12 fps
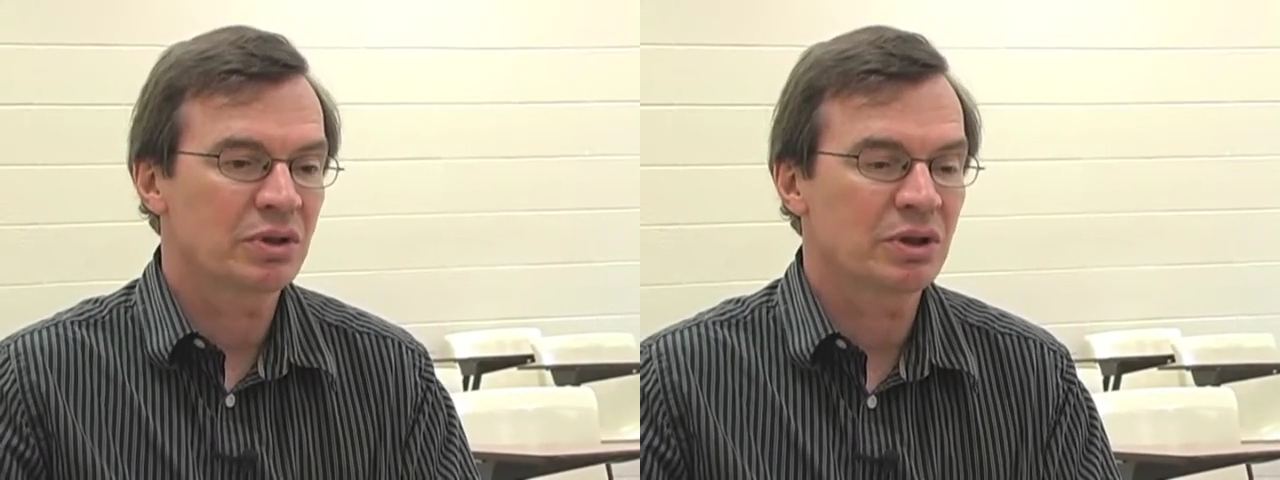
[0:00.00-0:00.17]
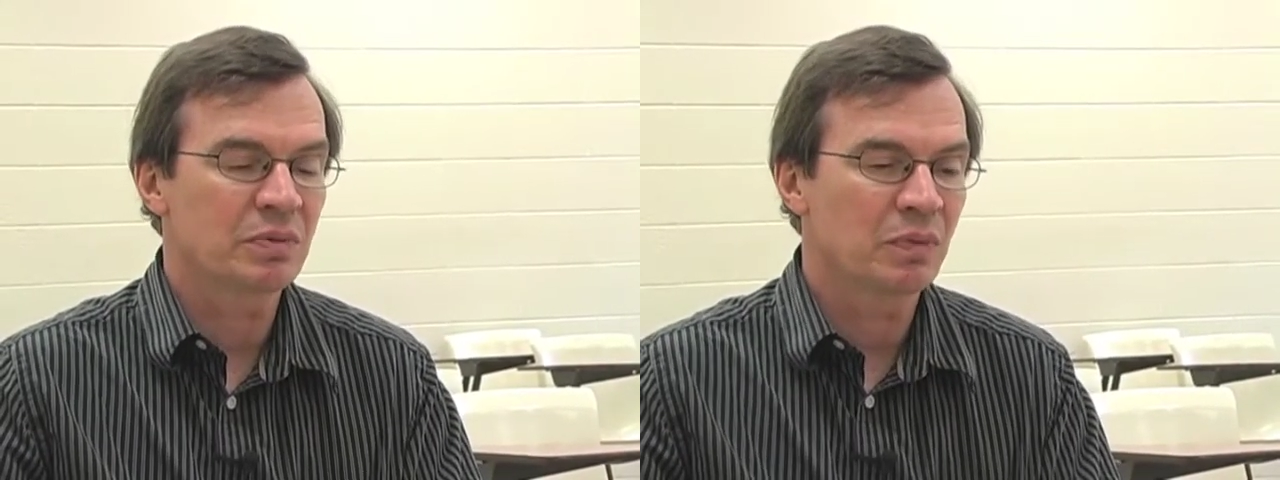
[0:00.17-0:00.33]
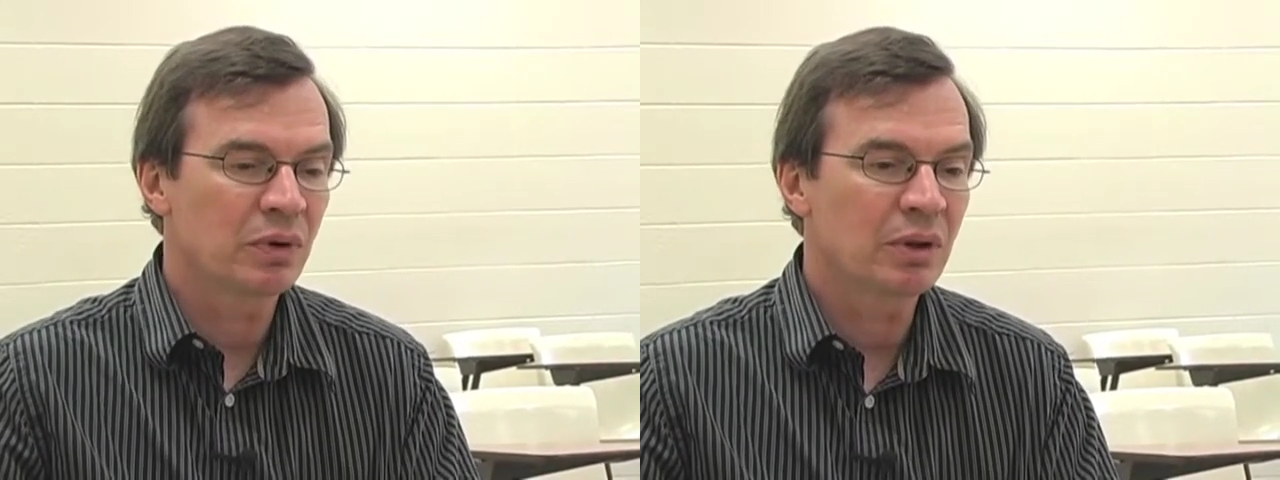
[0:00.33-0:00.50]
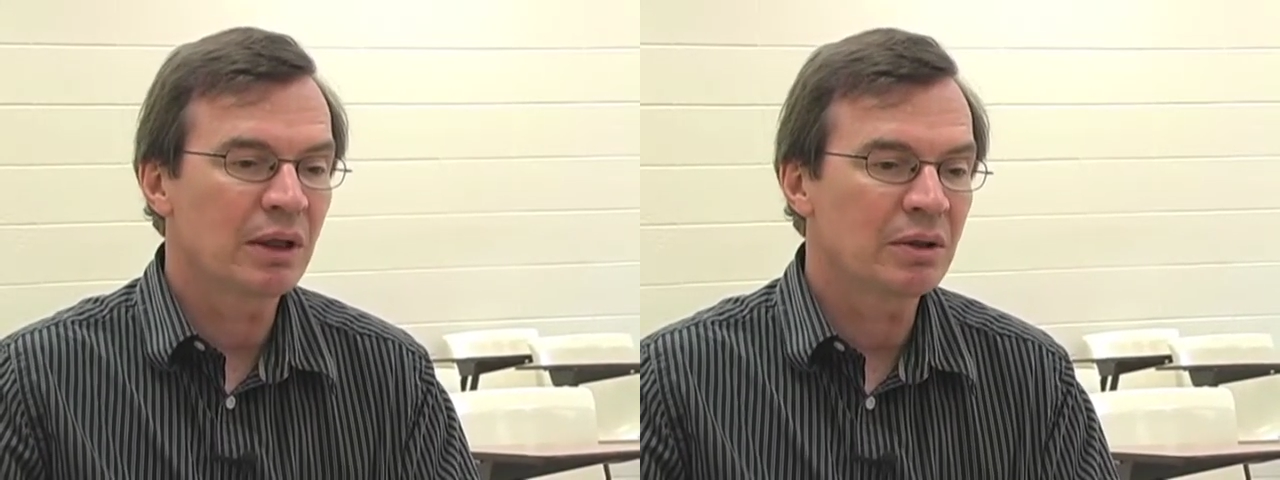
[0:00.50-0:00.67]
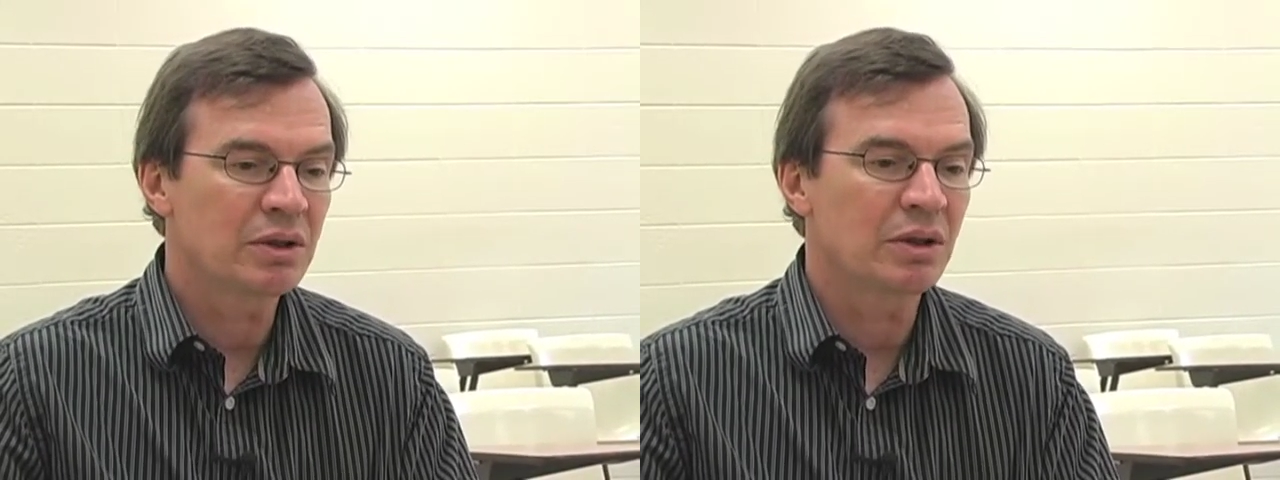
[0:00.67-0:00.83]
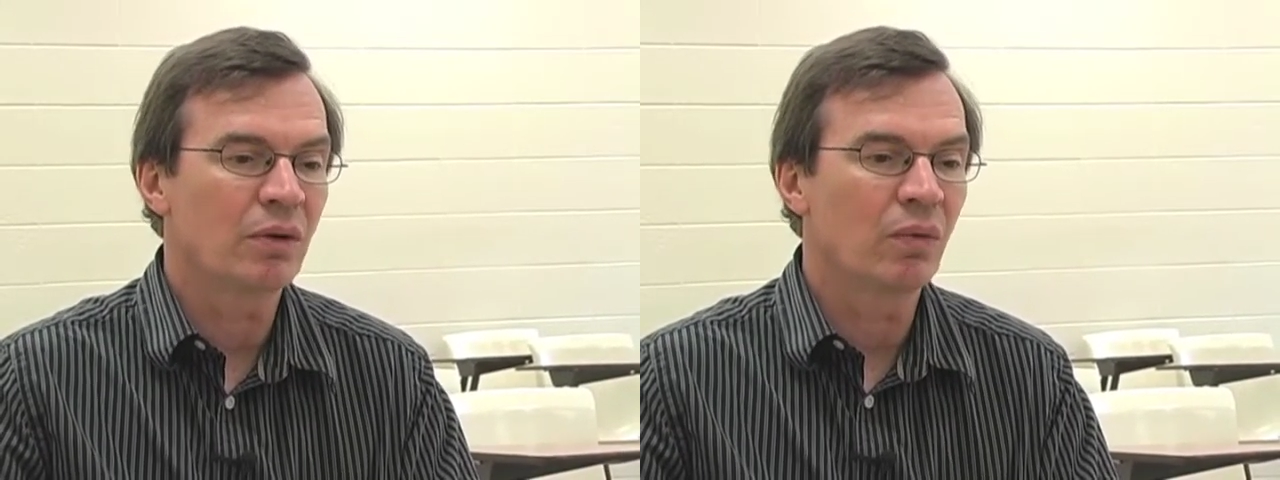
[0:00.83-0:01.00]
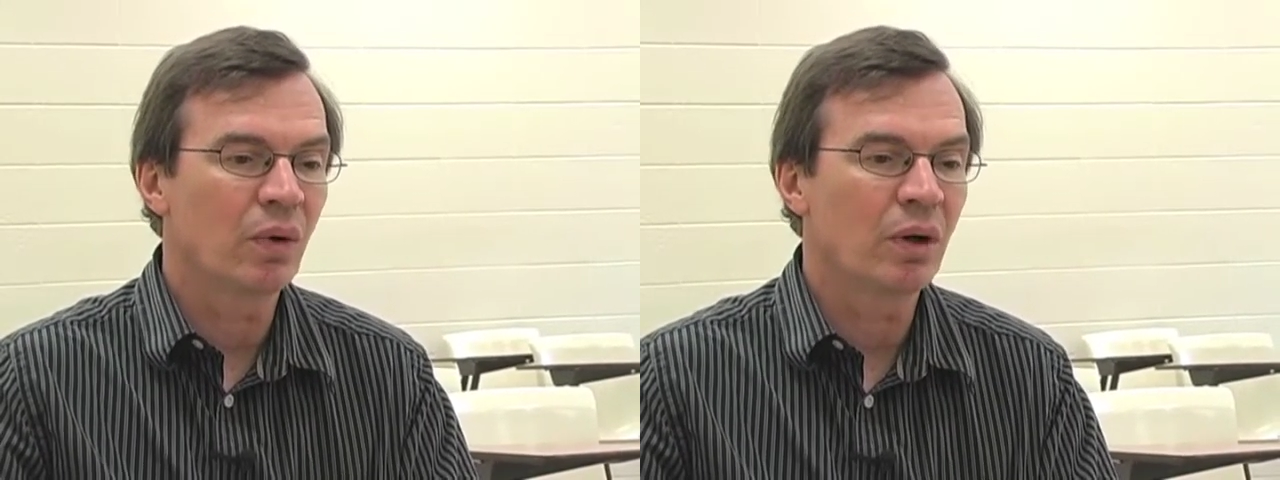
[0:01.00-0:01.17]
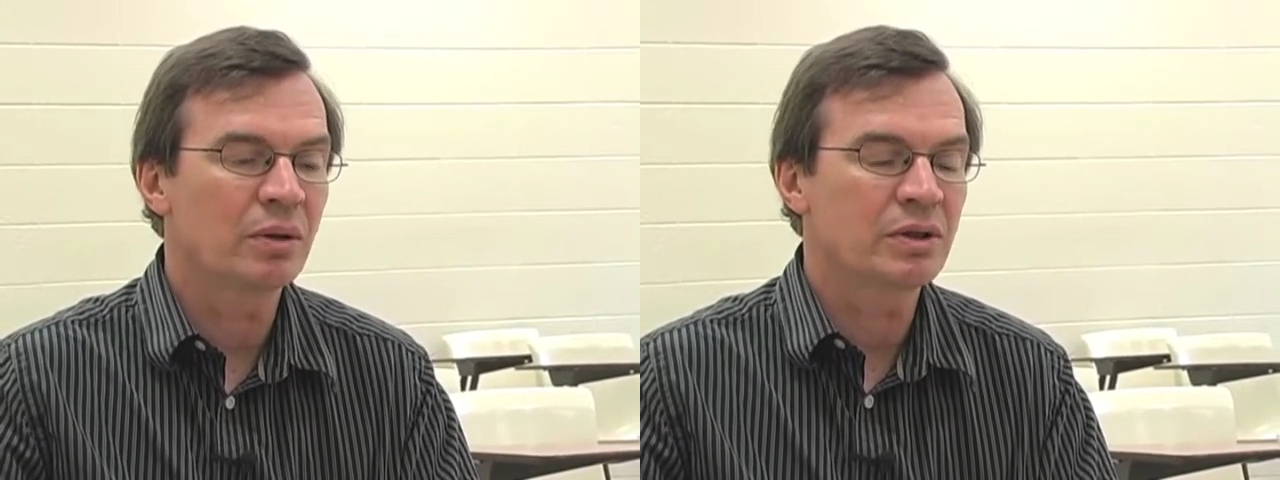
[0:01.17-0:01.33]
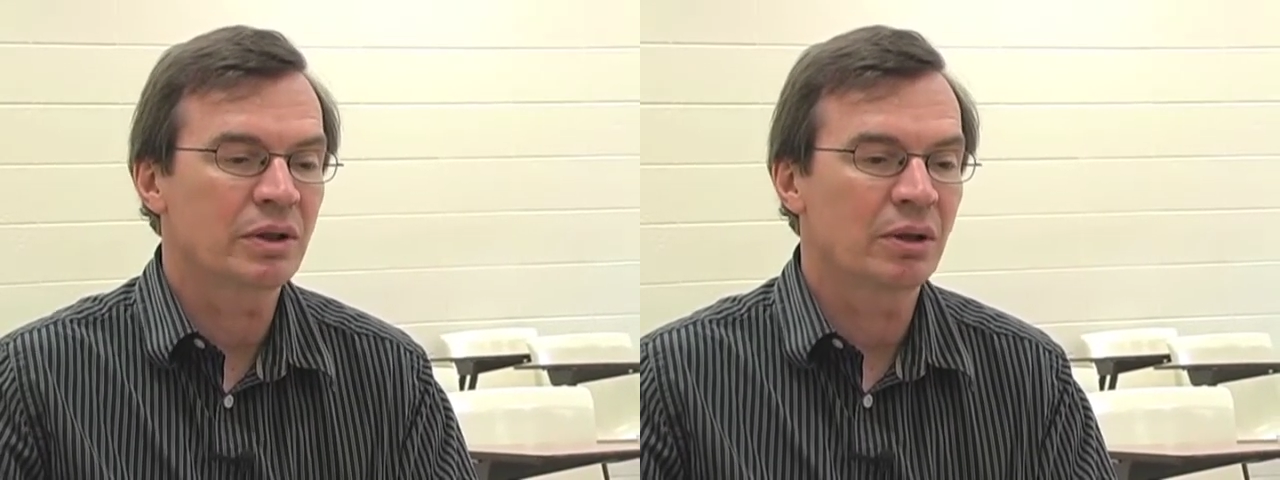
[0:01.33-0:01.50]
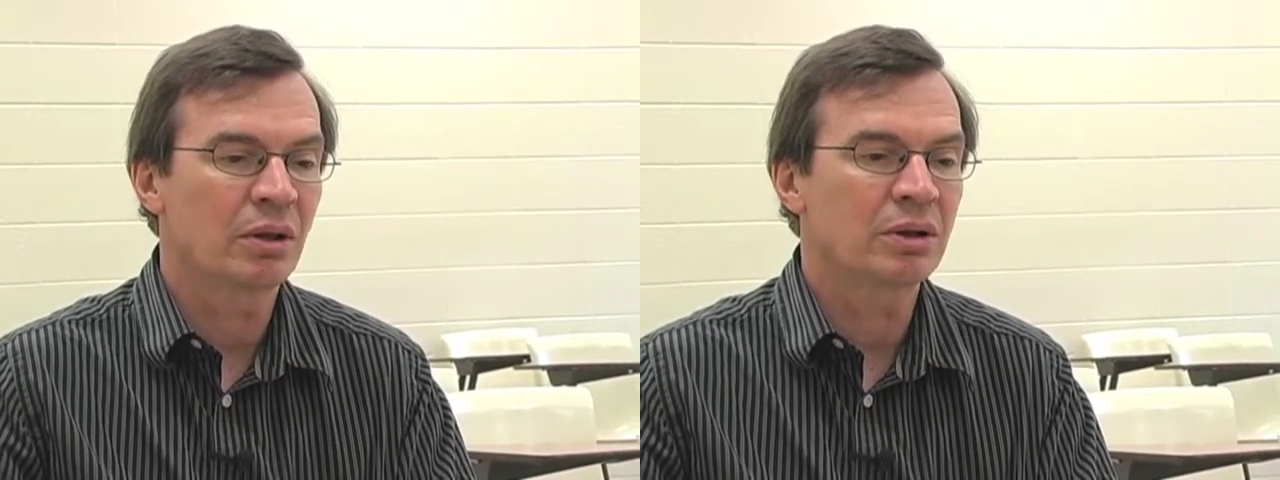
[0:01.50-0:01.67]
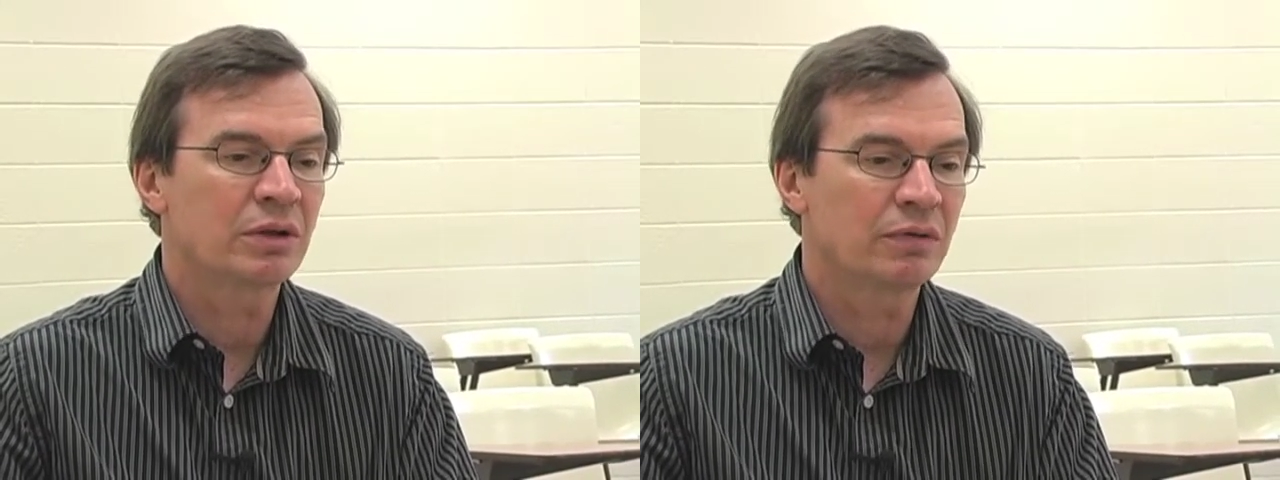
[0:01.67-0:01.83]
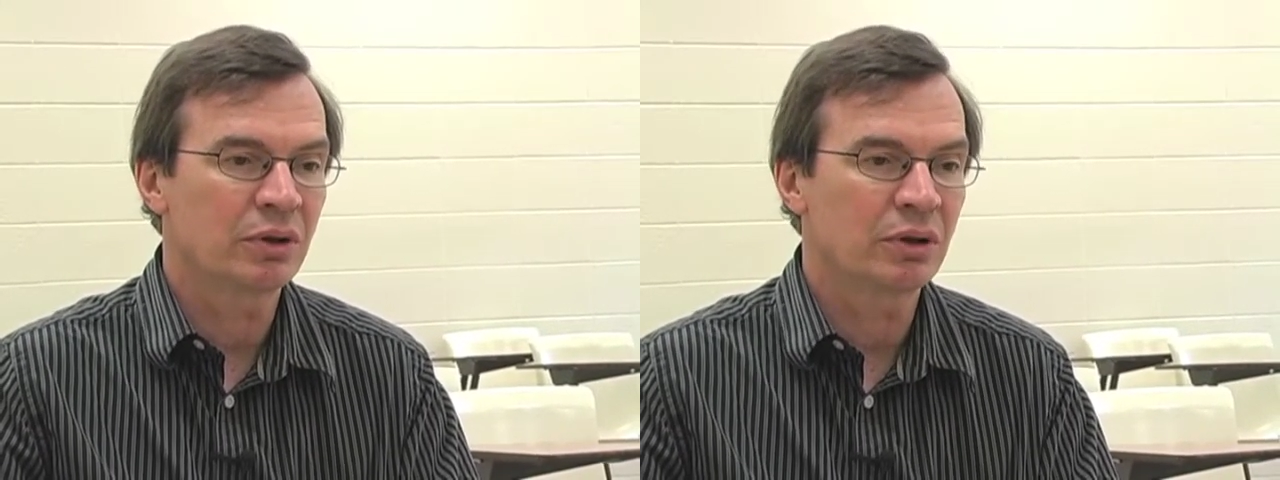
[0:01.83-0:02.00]
just pronouncing words that are
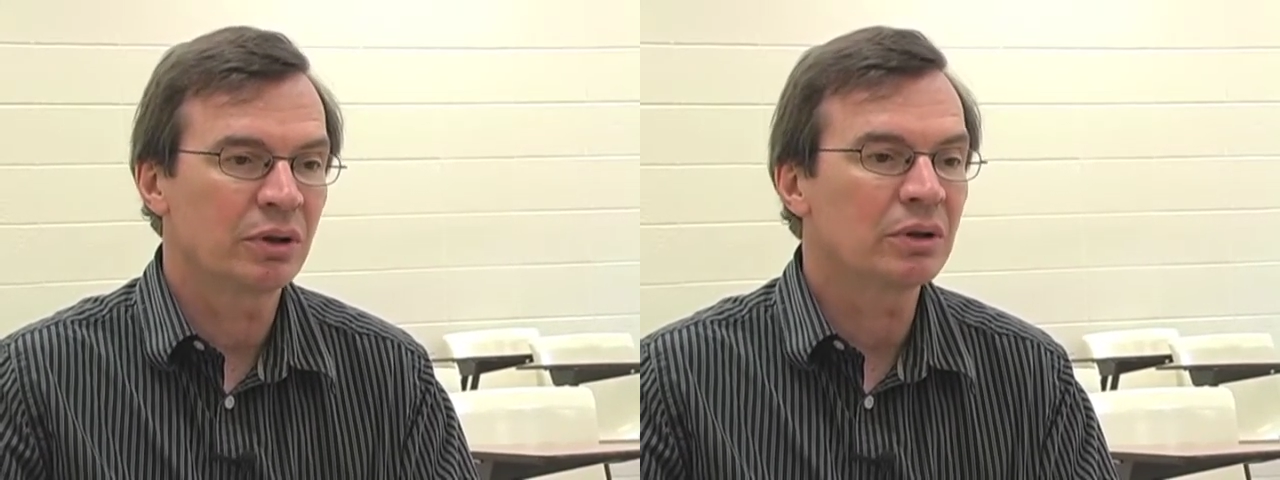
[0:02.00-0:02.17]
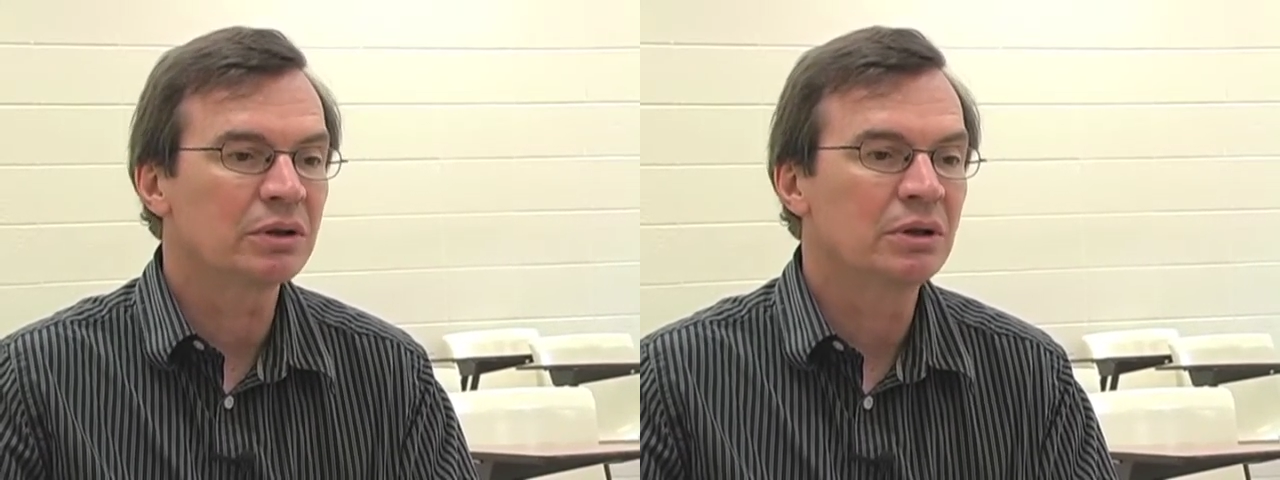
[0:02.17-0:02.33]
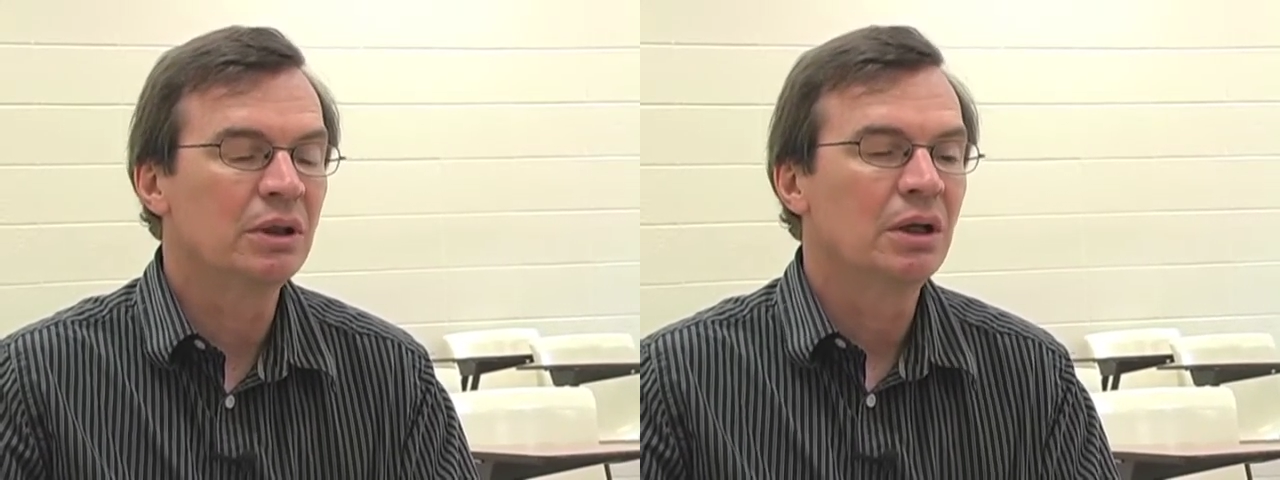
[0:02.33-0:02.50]
difficult